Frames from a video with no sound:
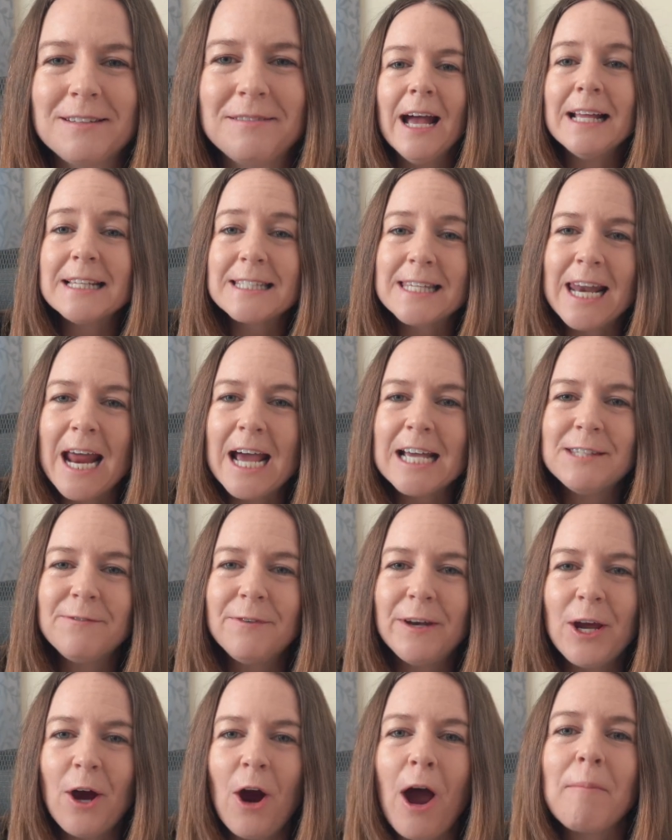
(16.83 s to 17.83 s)
In today's
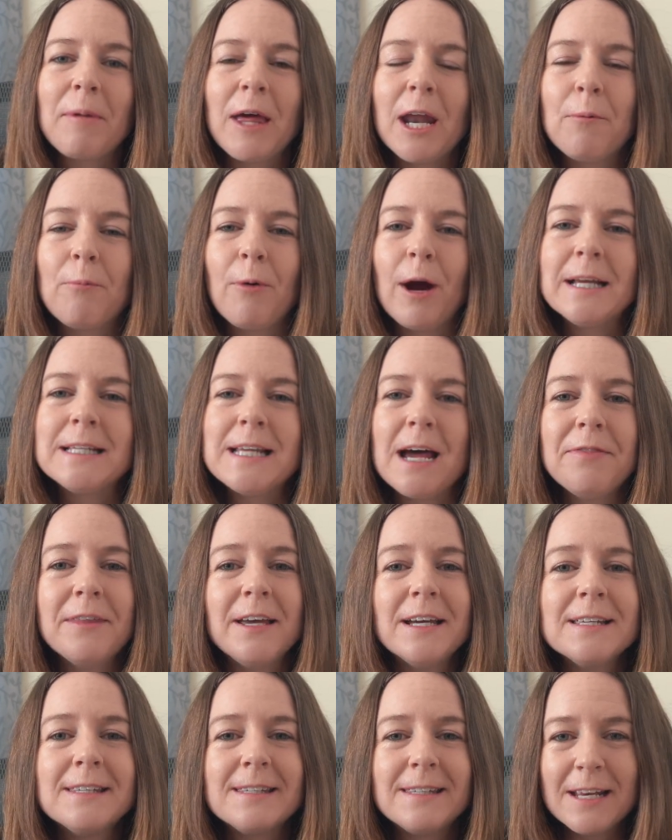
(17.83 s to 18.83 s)
video, I'm going to break down
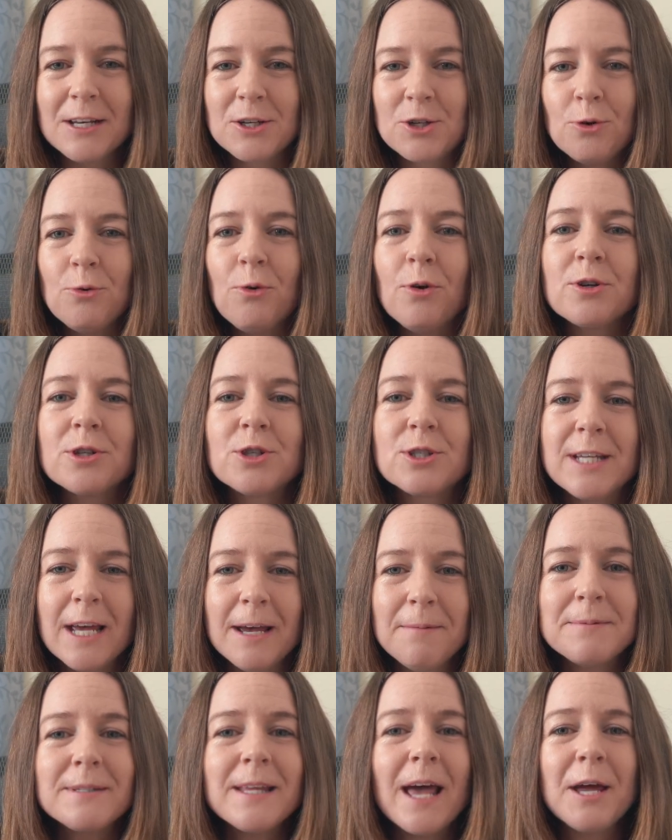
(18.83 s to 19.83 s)
the essential
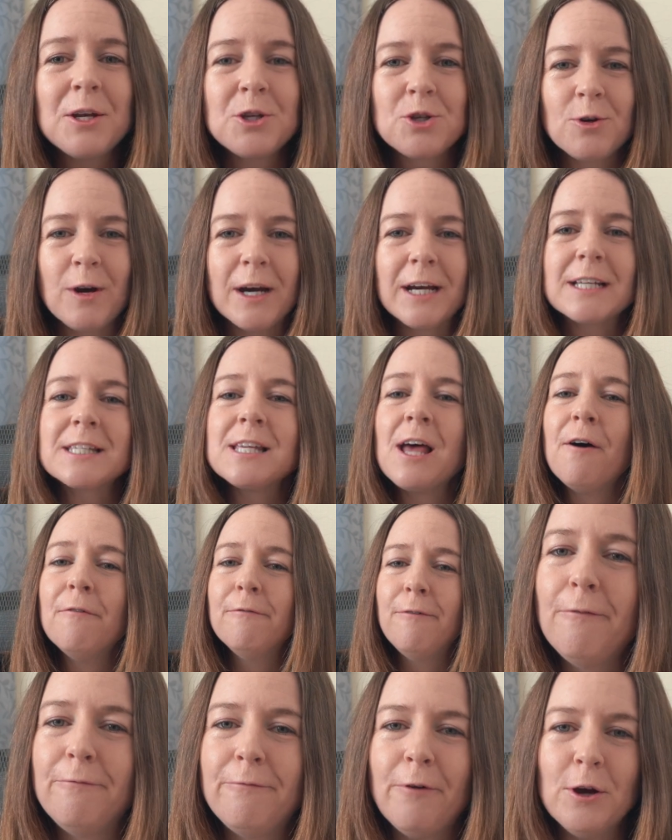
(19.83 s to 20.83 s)
tips and tricks
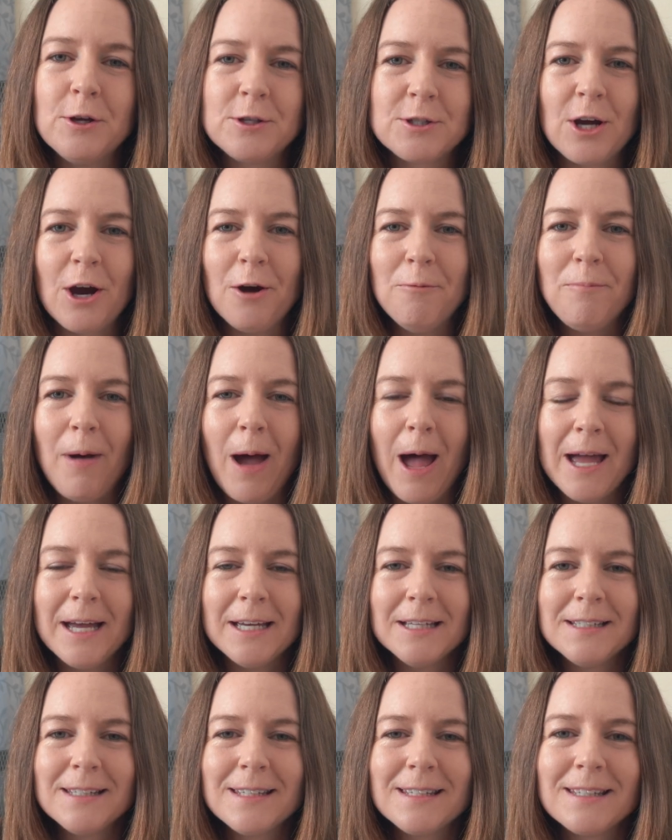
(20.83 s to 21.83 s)
for first home
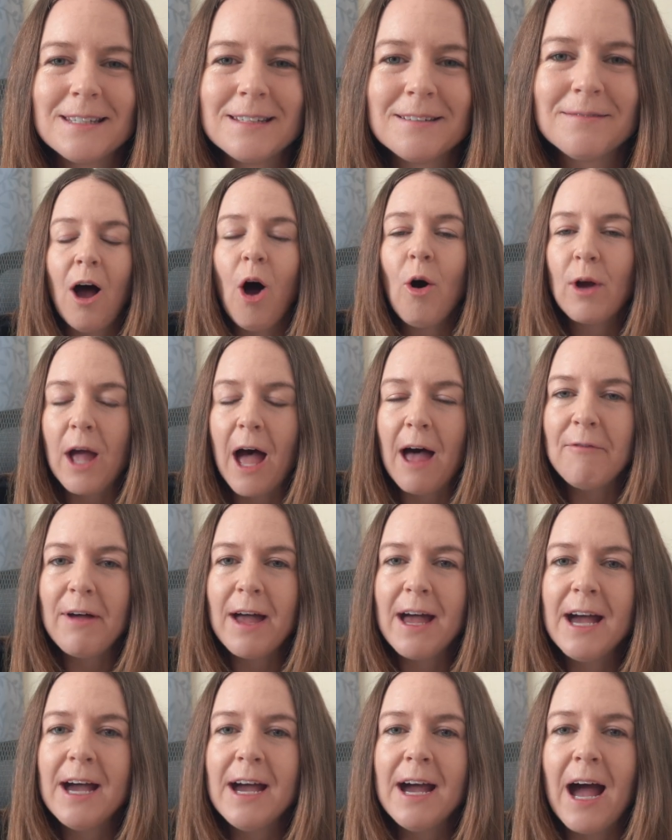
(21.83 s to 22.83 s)
buyers. I'll
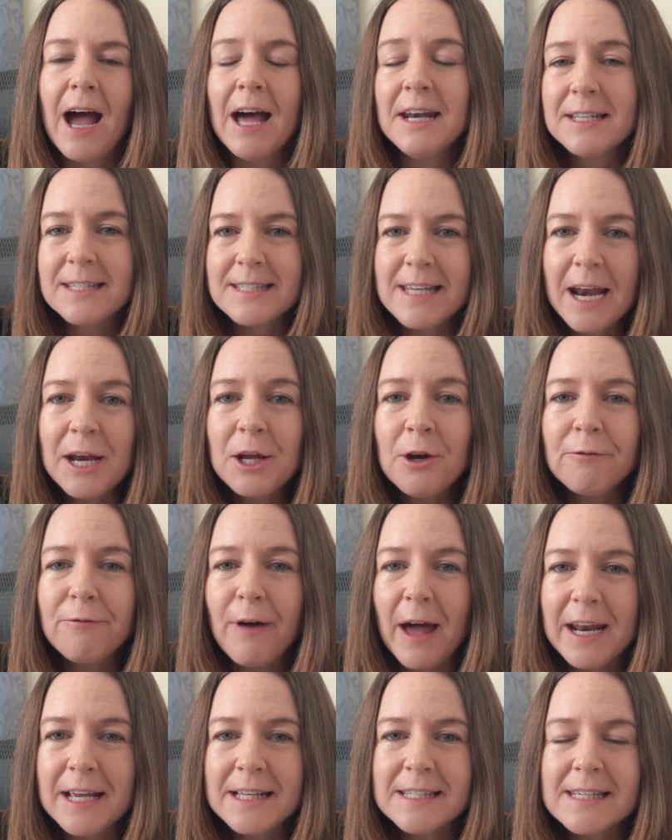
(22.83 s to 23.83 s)
cover understanding your
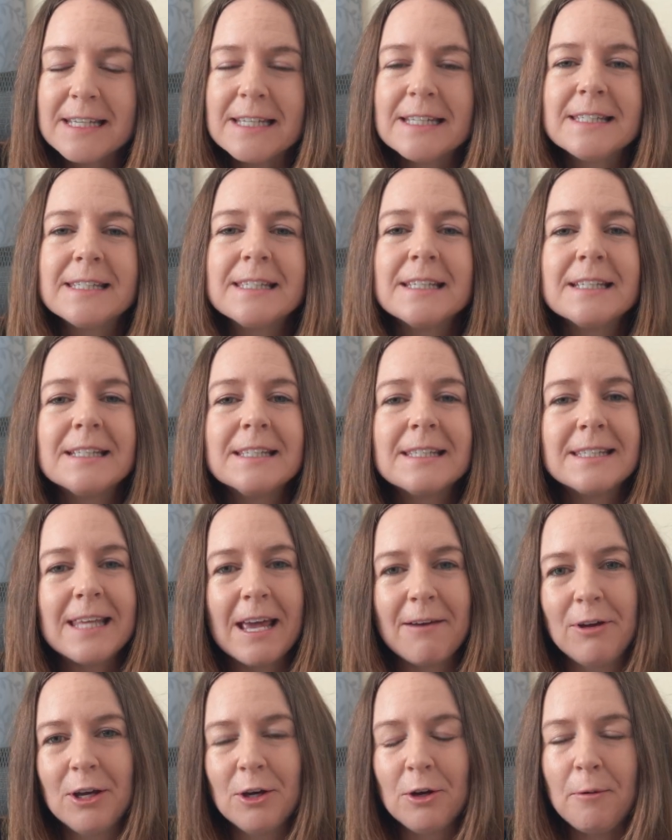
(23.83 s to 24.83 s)
finances,
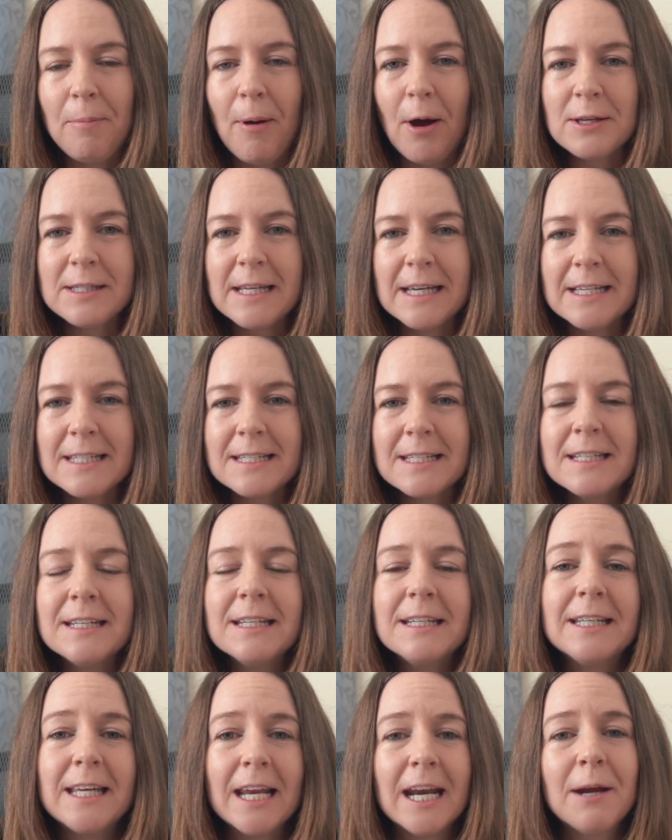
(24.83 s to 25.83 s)
saving your deposit,
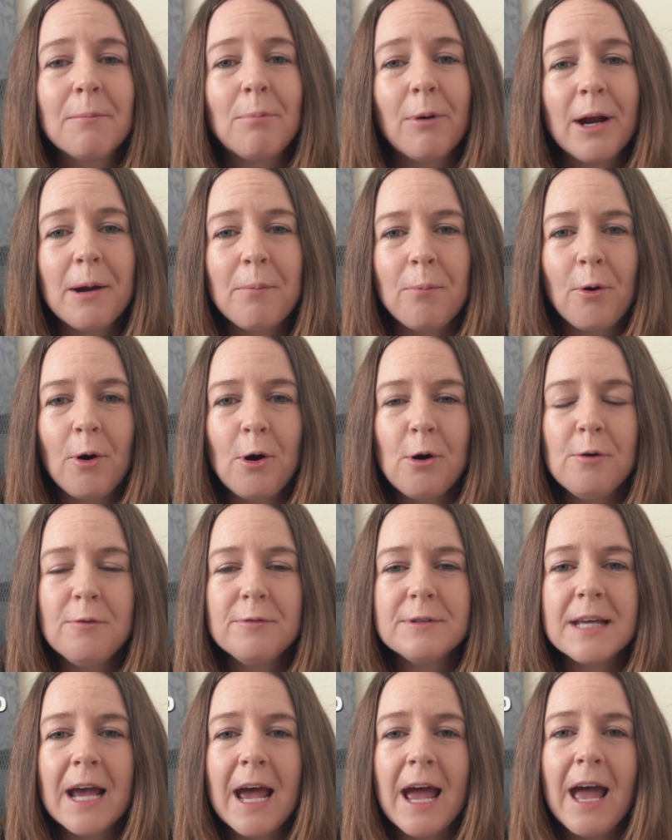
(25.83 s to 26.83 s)
getting
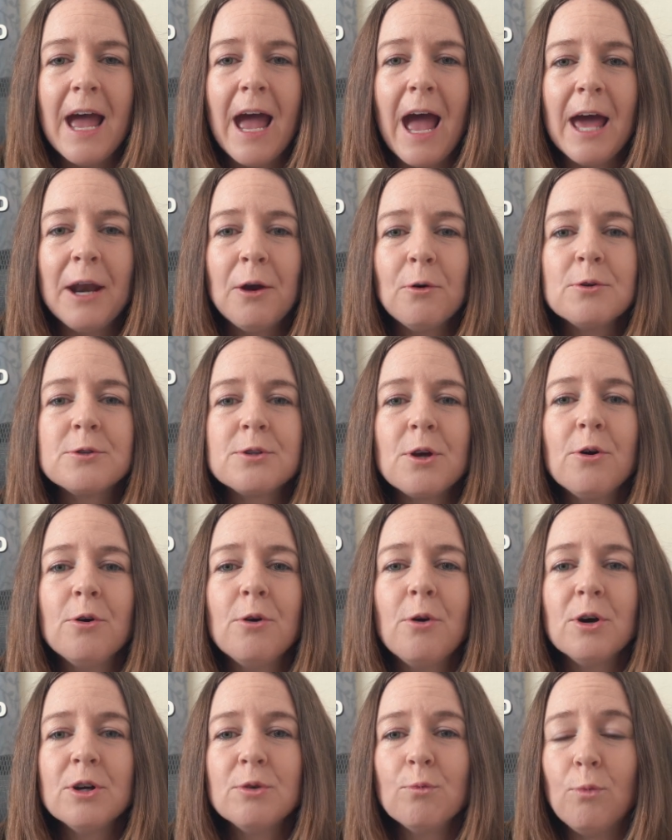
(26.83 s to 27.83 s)
pre-approved, and
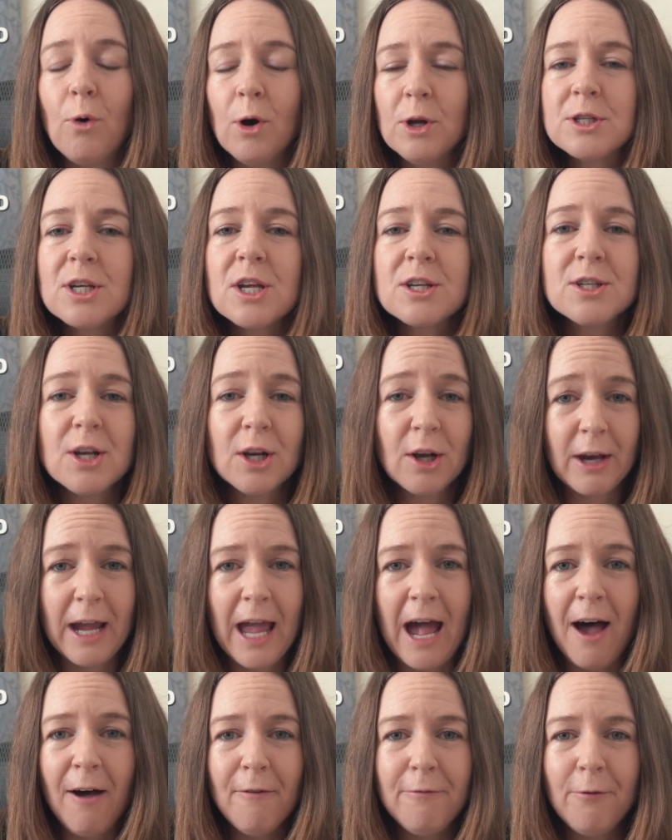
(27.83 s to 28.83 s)
also what to look
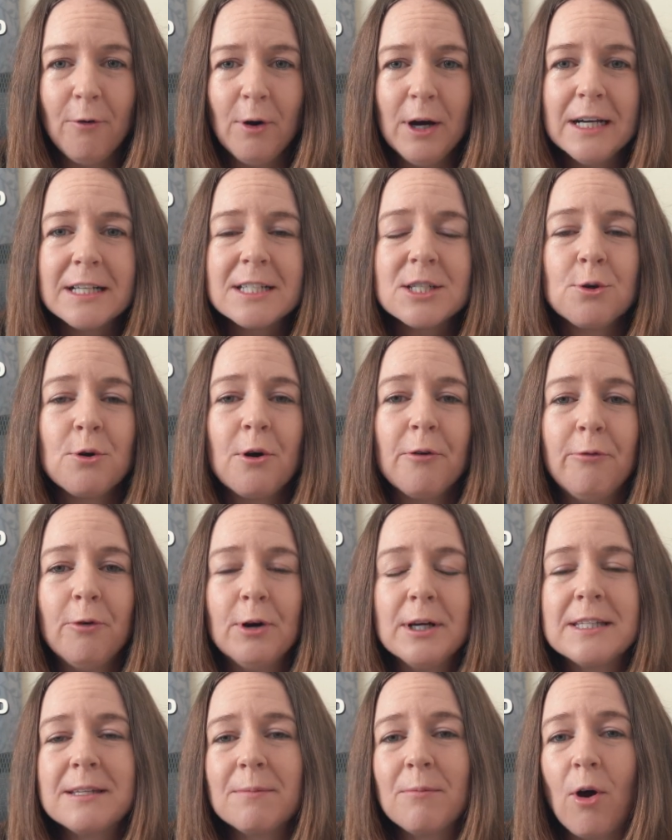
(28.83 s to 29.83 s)
out for to
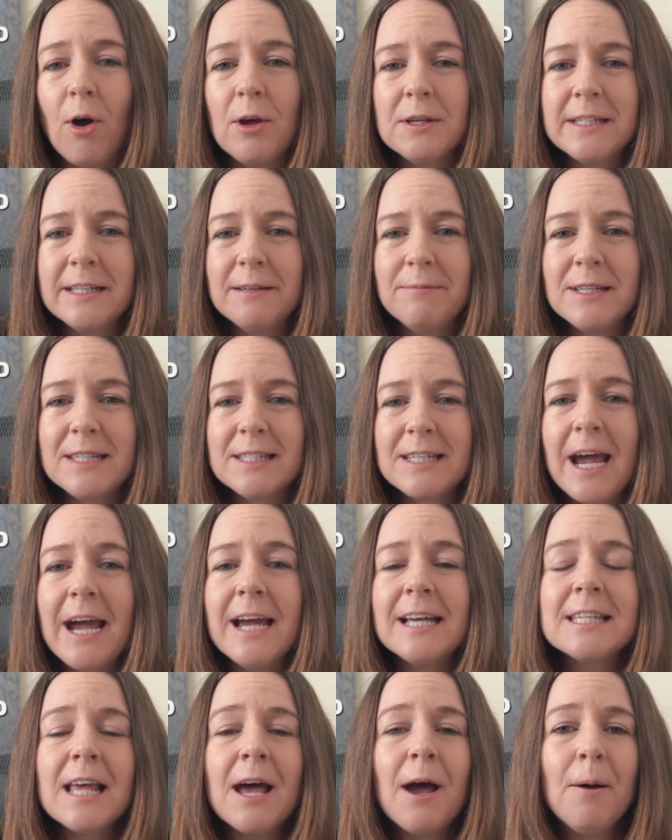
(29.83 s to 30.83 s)
avoid some costly
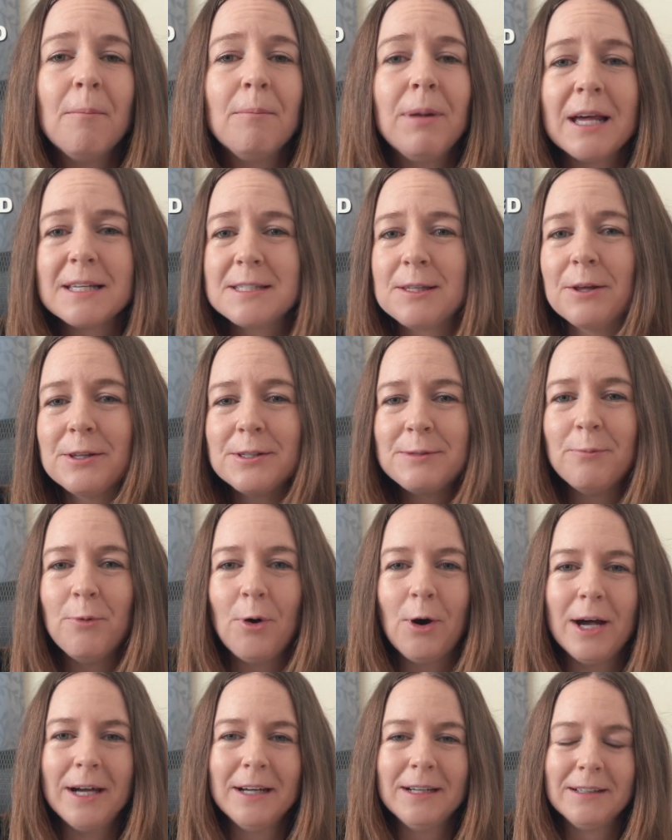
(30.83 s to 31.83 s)
mistakes, plus lots
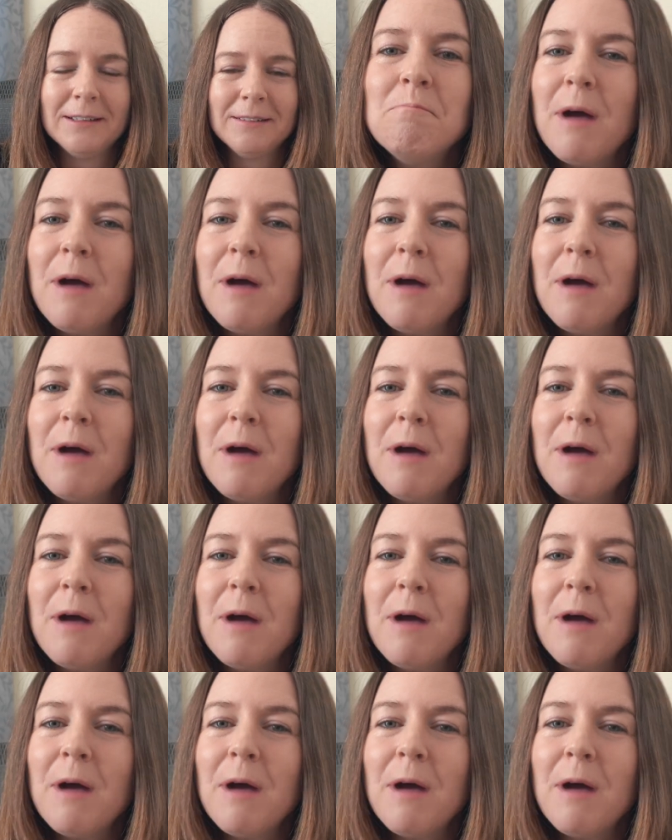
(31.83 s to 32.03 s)
more.